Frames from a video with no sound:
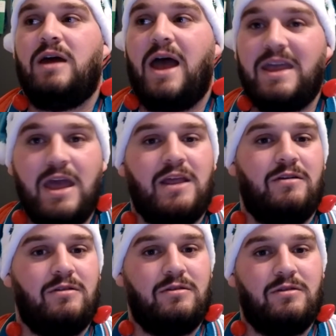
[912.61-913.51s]
I get
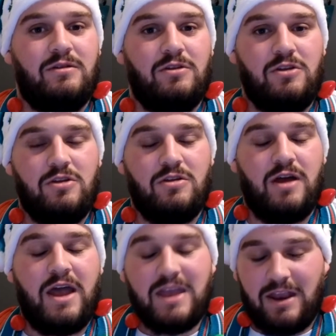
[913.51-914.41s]

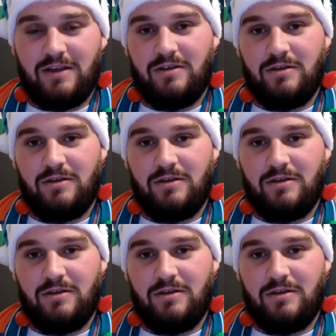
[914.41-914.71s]
it.